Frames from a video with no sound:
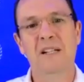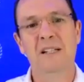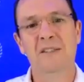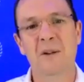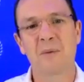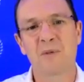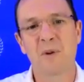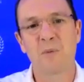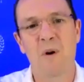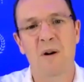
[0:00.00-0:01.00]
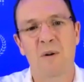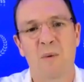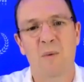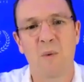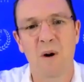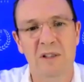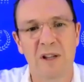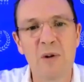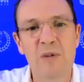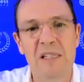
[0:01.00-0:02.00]
So what
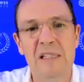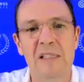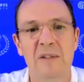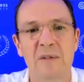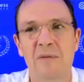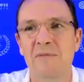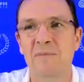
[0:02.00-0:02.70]
goes into,